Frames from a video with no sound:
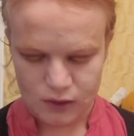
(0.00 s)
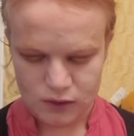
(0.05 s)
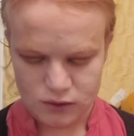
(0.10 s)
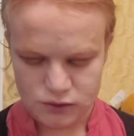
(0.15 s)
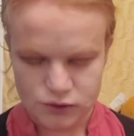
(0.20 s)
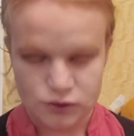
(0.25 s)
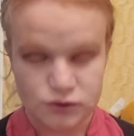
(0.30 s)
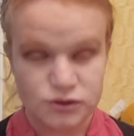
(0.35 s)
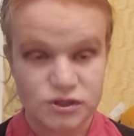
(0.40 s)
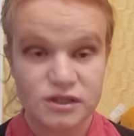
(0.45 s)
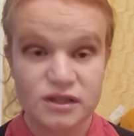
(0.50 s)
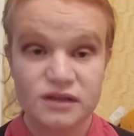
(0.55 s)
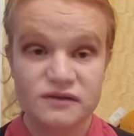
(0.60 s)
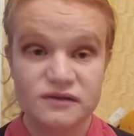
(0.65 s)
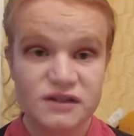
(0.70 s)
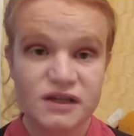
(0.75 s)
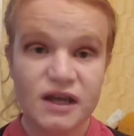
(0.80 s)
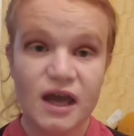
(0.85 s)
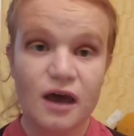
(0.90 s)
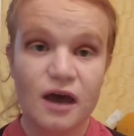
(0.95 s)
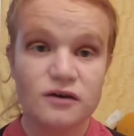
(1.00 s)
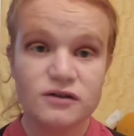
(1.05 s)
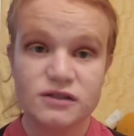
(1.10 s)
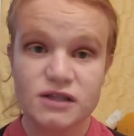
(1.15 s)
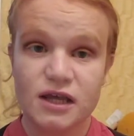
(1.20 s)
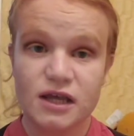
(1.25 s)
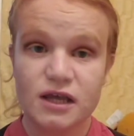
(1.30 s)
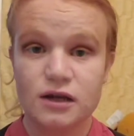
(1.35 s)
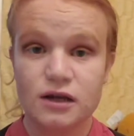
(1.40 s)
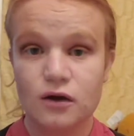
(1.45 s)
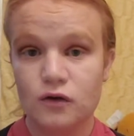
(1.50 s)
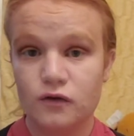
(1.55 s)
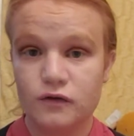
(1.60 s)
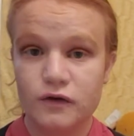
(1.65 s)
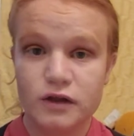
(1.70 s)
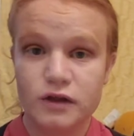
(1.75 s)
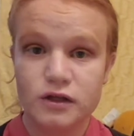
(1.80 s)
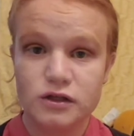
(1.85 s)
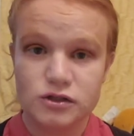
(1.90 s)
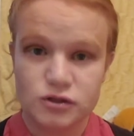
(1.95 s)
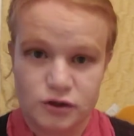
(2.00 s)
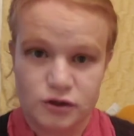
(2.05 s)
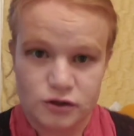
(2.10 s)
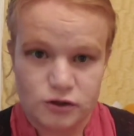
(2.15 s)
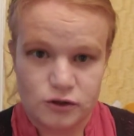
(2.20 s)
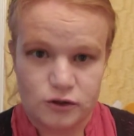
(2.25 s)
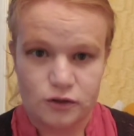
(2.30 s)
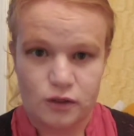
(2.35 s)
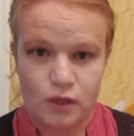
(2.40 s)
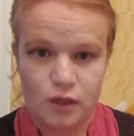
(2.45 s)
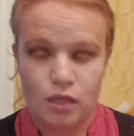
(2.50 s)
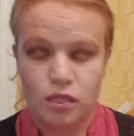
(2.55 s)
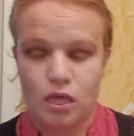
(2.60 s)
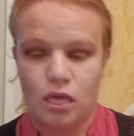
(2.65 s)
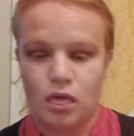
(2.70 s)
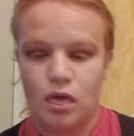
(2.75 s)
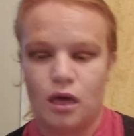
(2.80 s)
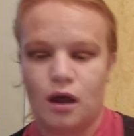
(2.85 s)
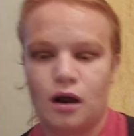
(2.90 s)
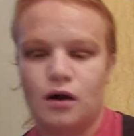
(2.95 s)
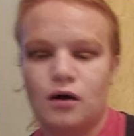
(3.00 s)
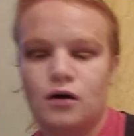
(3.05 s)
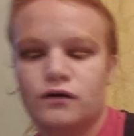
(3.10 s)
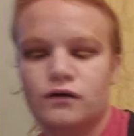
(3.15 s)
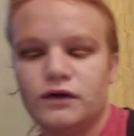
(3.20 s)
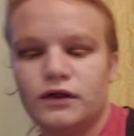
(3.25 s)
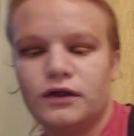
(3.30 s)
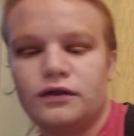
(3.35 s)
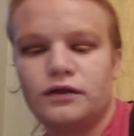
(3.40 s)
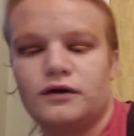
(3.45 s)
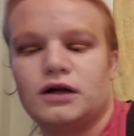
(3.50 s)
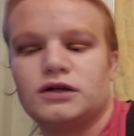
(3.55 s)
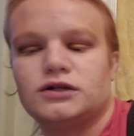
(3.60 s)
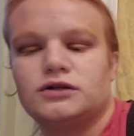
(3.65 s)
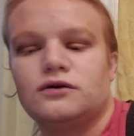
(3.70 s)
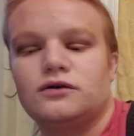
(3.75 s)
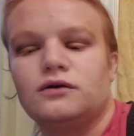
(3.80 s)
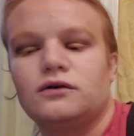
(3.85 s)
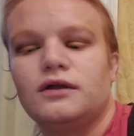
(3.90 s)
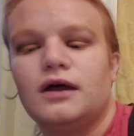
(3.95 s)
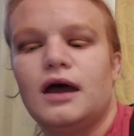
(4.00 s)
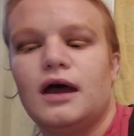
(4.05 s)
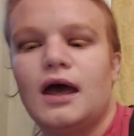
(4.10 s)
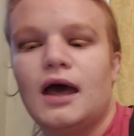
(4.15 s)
So she lifts the cow's head over the threshold